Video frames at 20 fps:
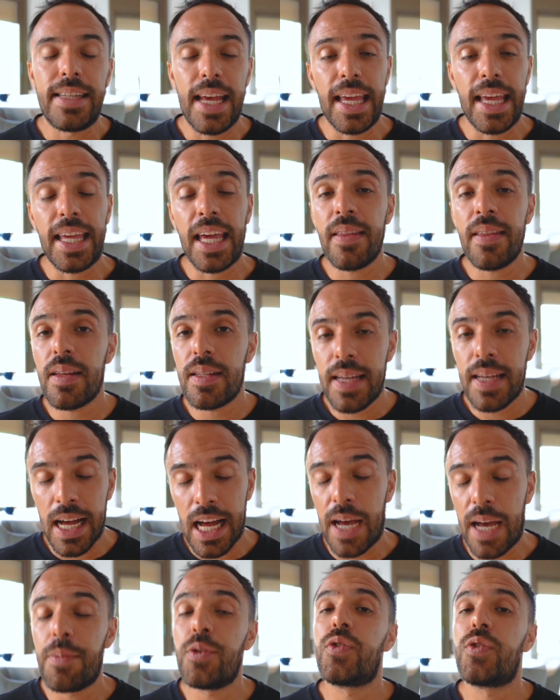taking the
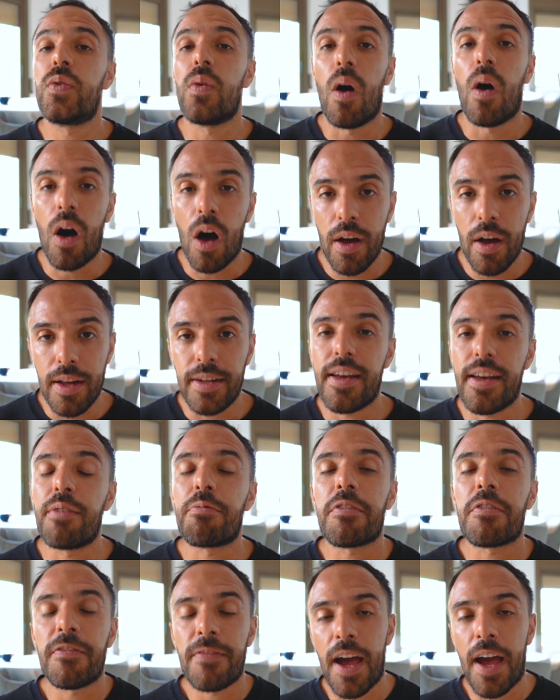time to audit
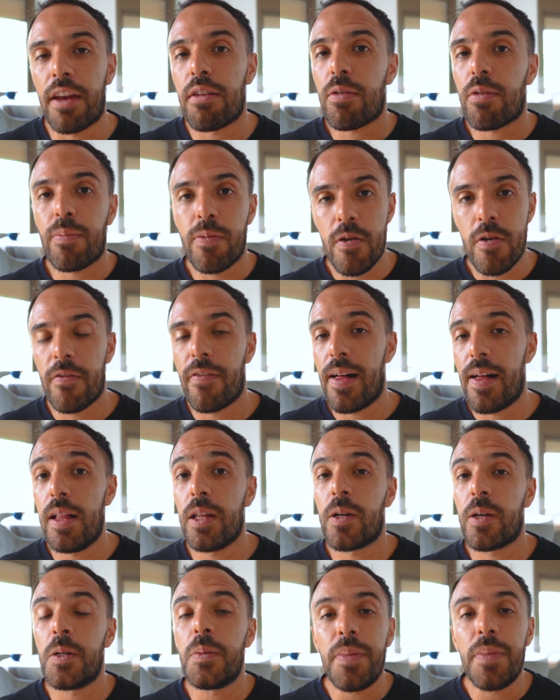and refine your
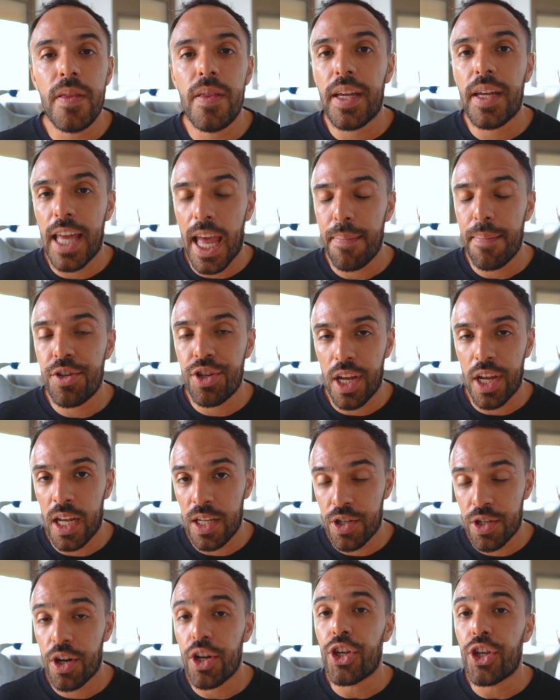profile could be the game
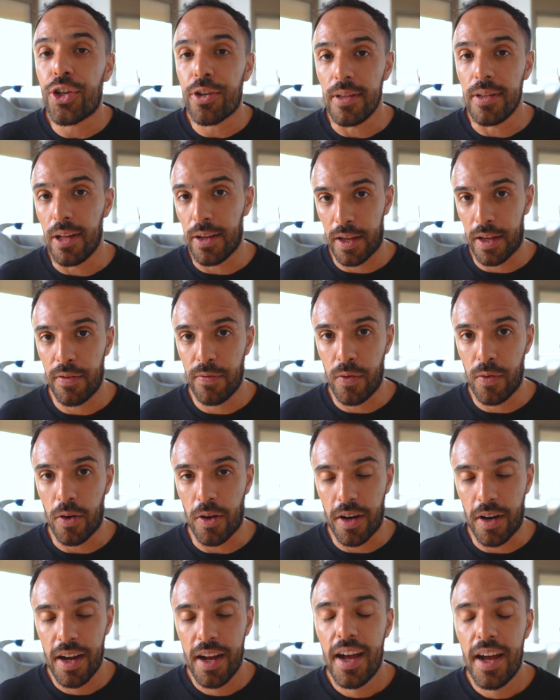changer you're looking
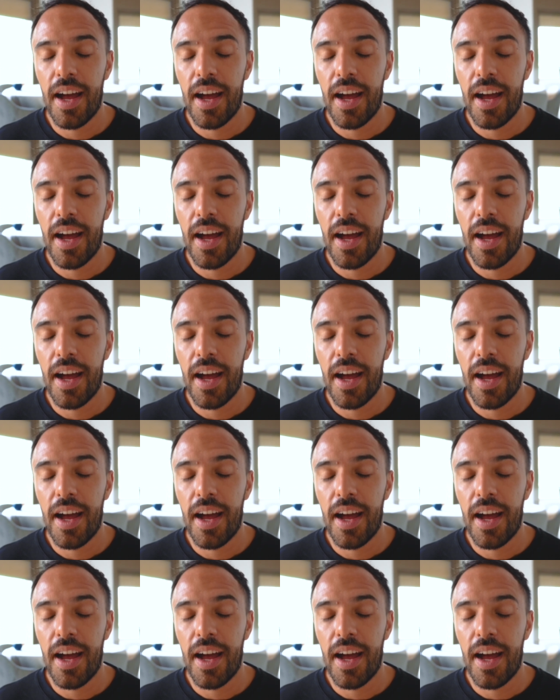for.